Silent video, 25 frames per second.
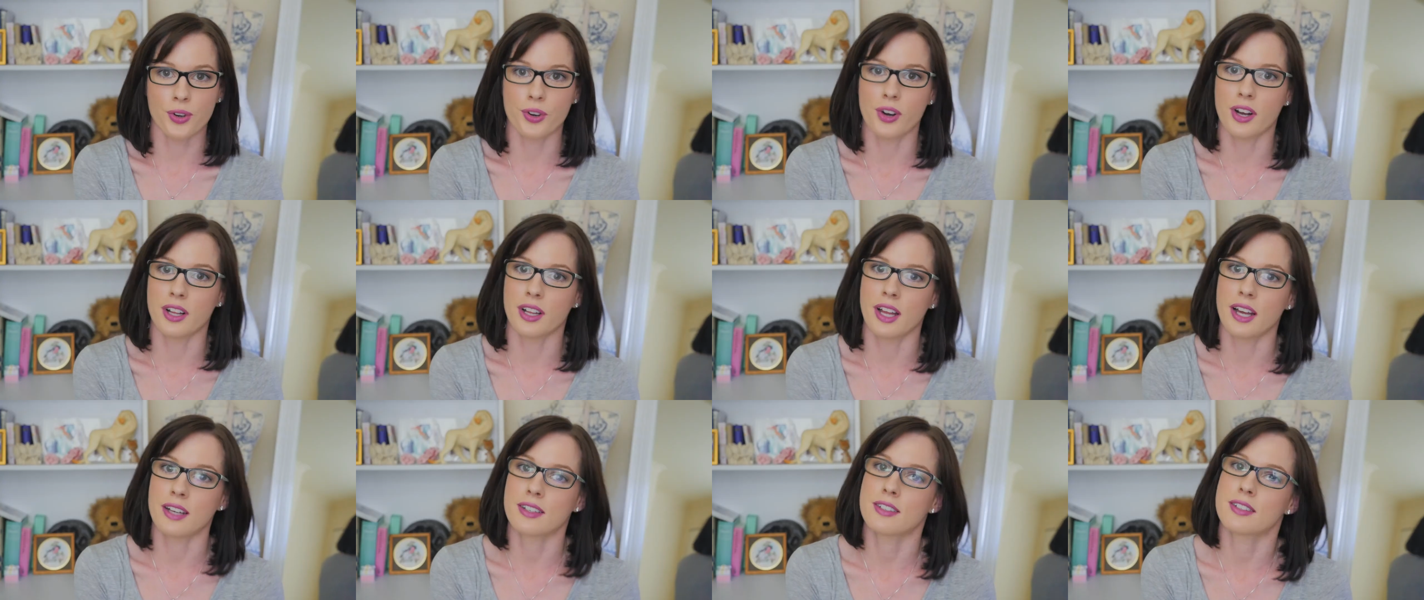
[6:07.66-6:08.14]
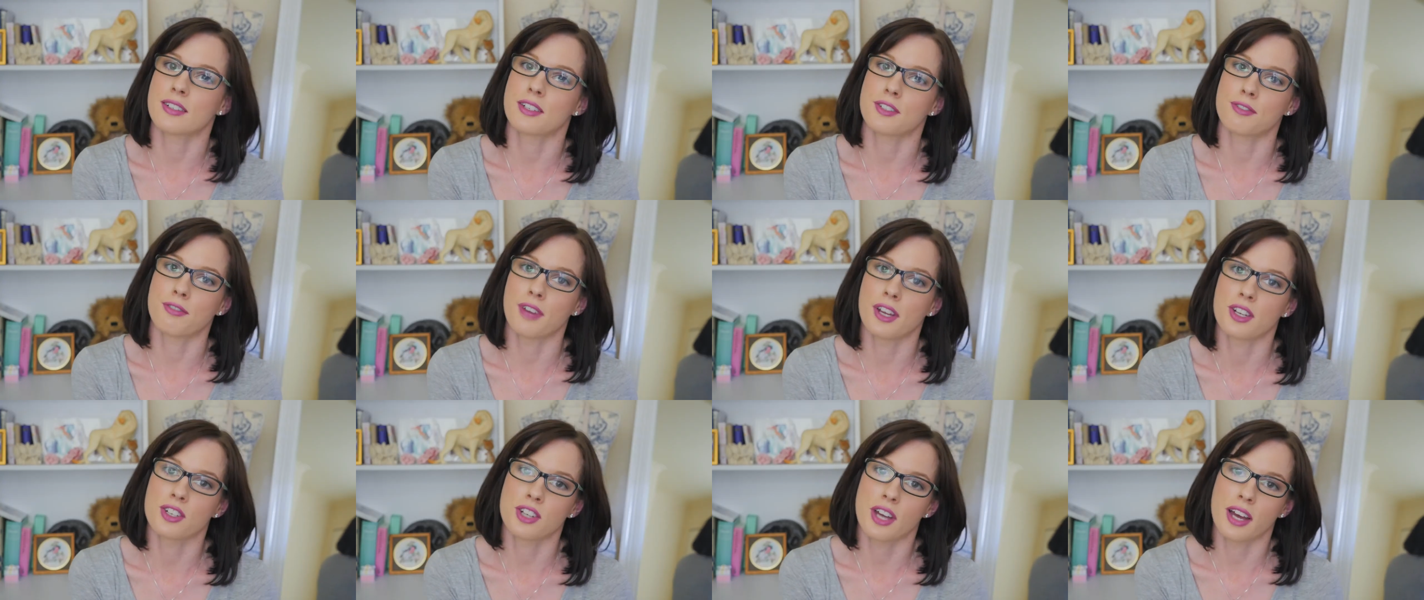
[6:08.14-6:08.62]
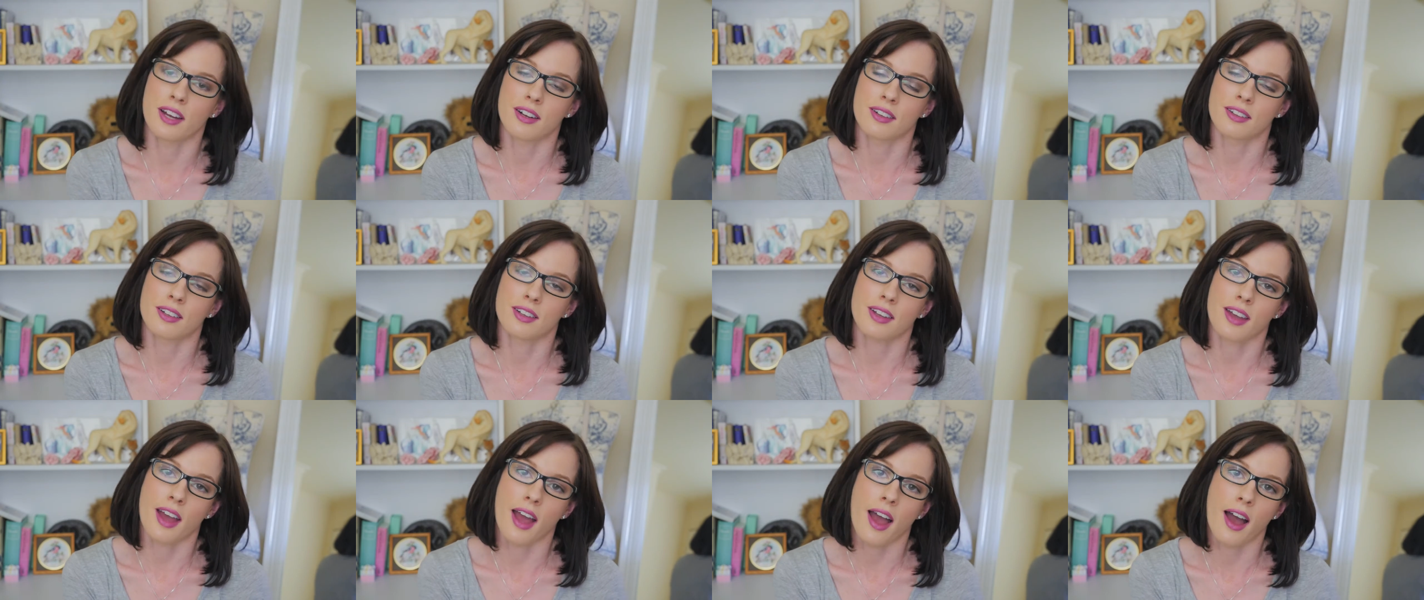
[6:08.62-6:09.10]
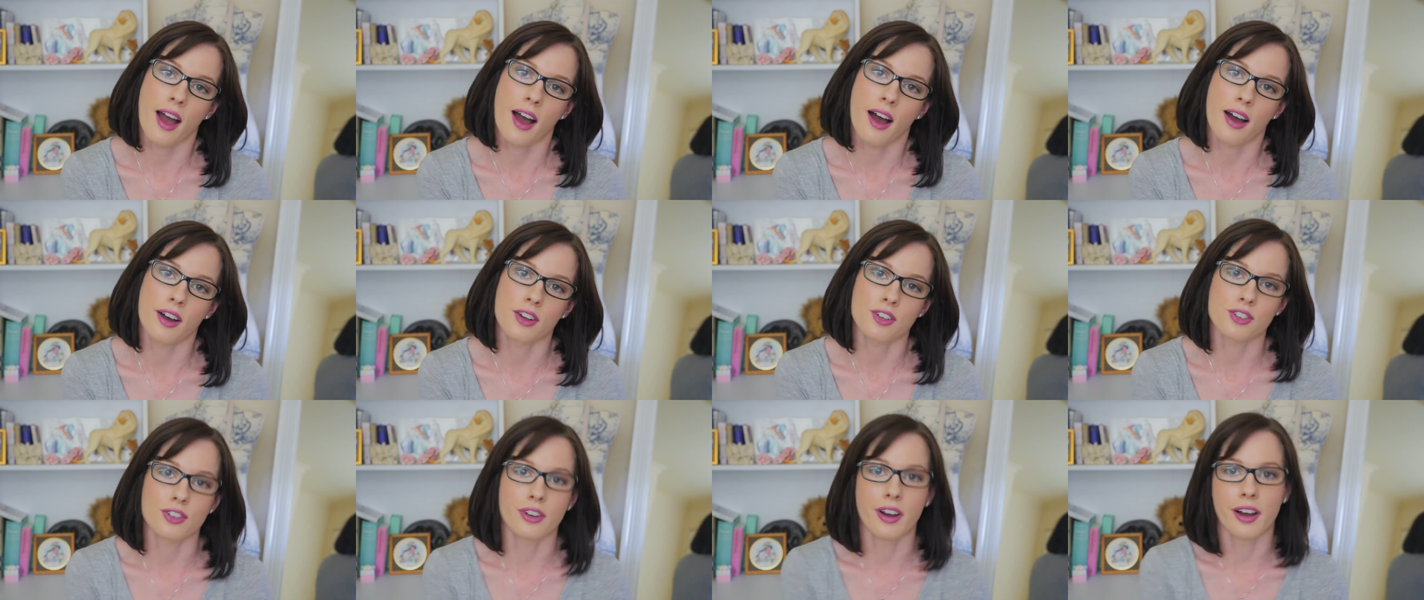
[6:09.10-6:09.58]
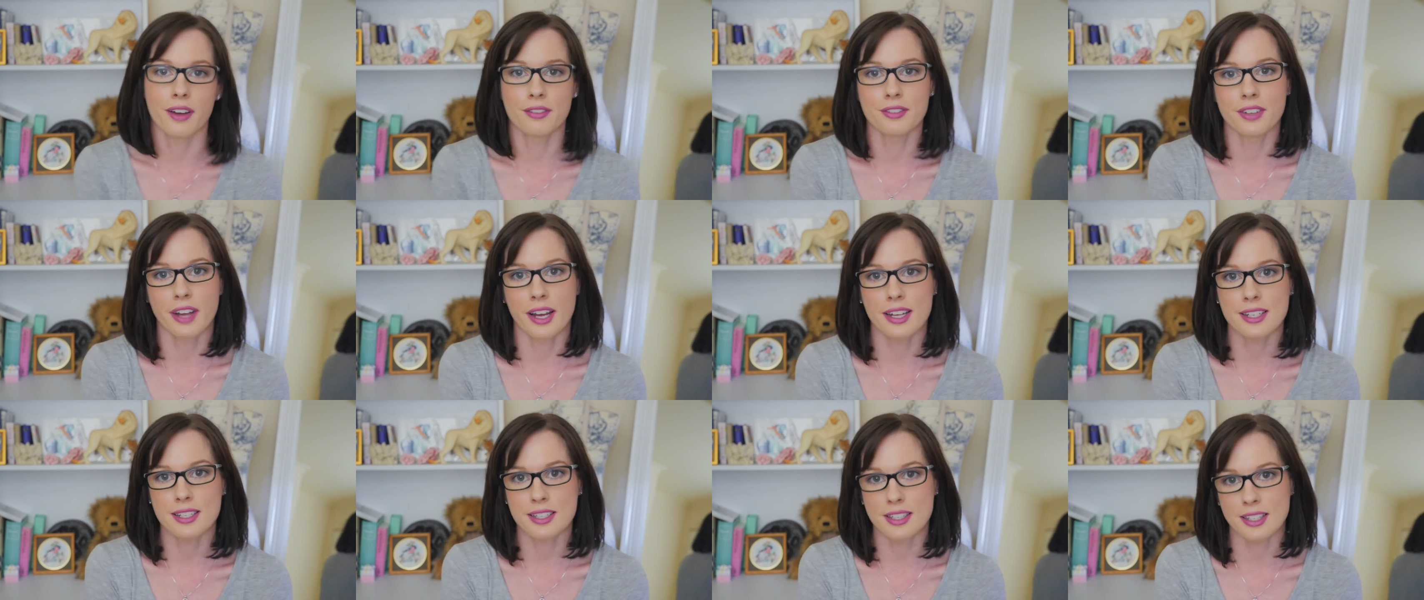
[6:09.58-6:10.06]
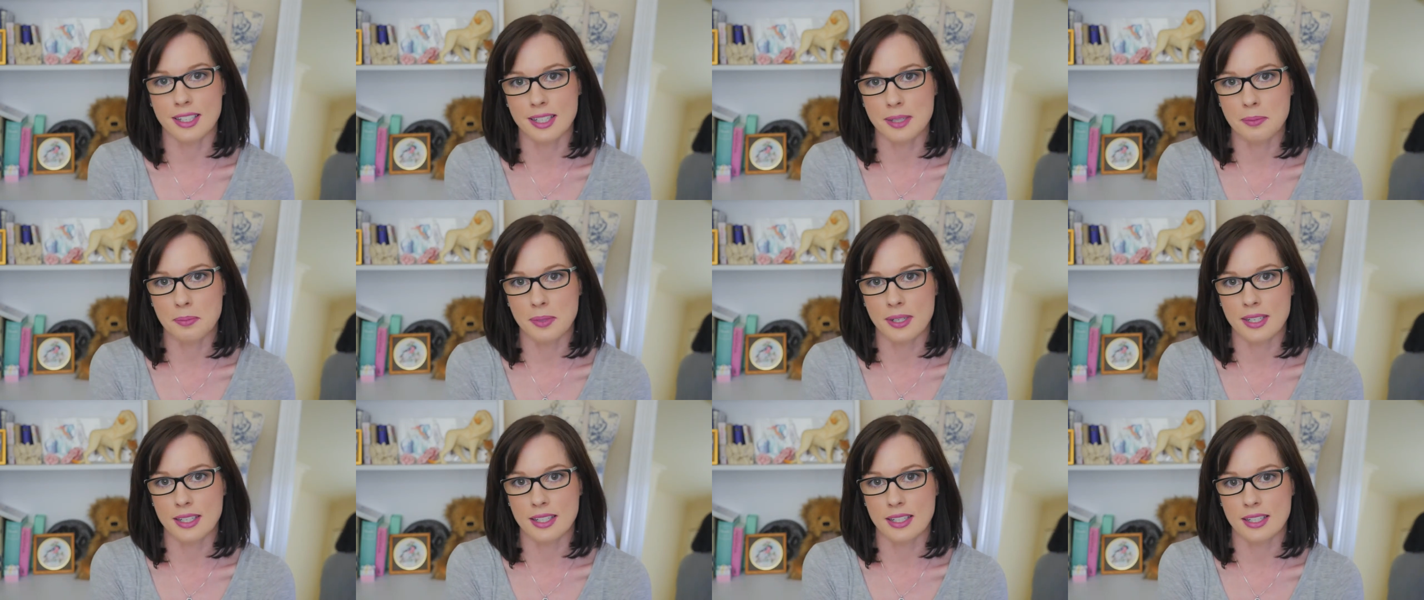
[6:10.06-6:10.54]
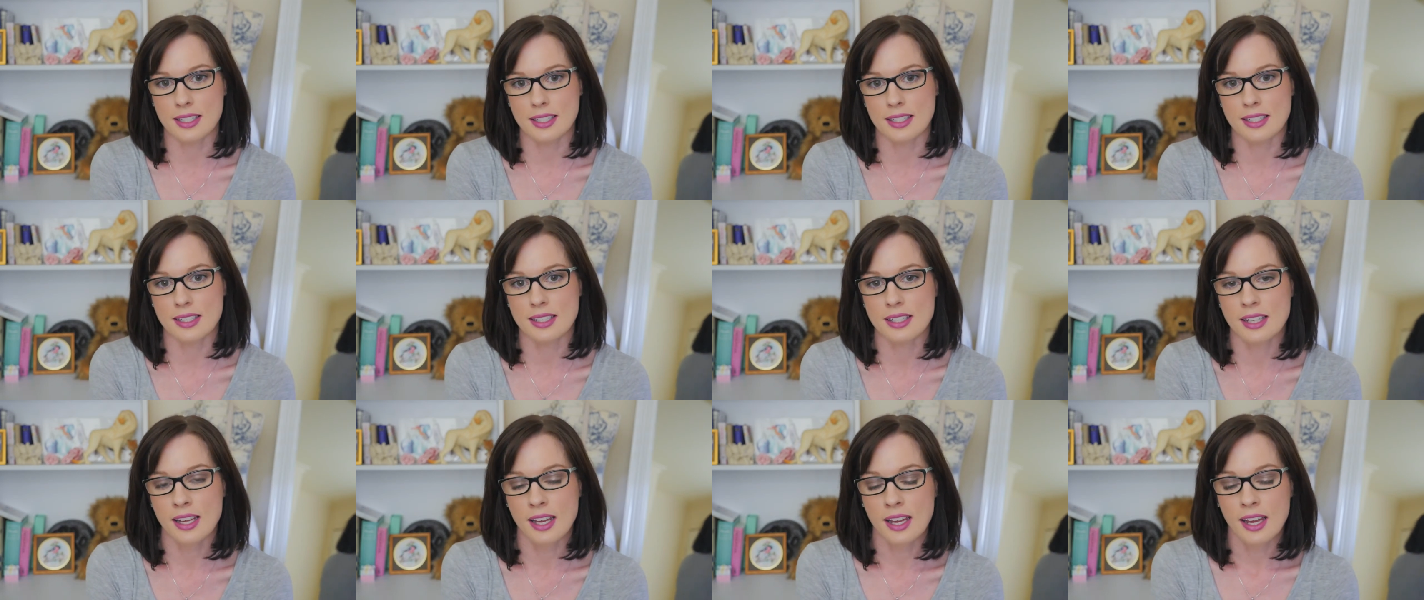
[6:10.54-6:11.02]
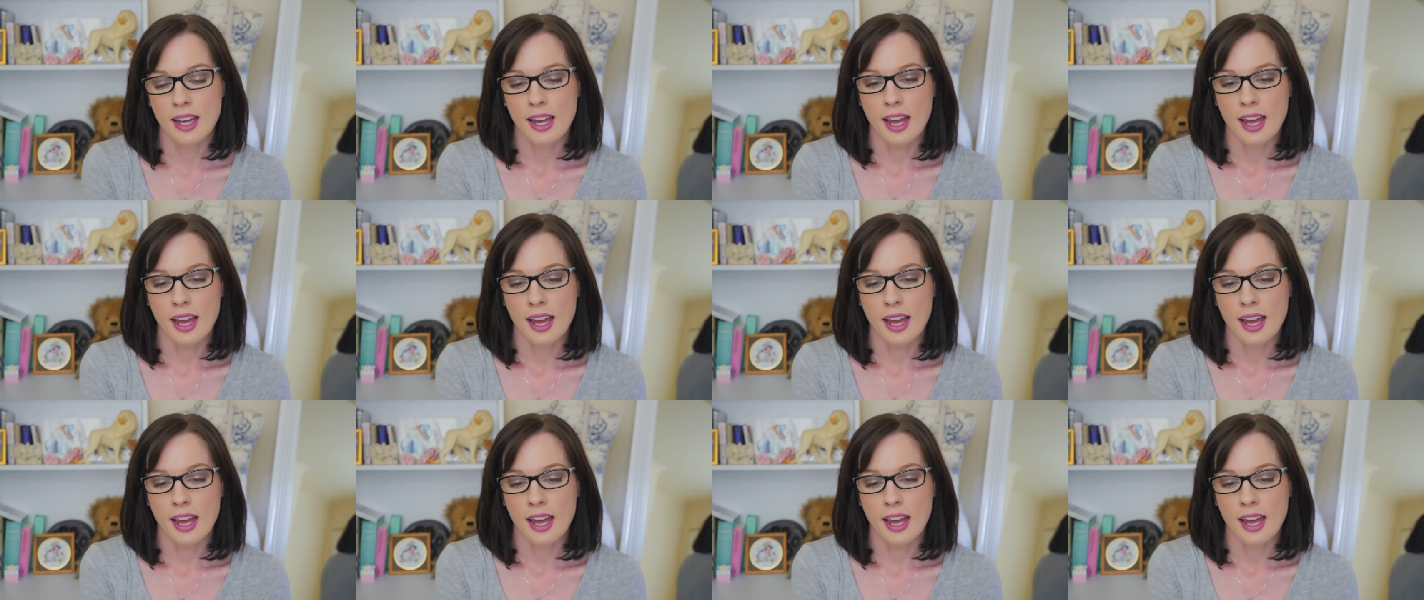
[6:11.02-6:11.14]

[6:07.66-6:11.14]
I like to just veg out on the couch and have nice sleep-ins.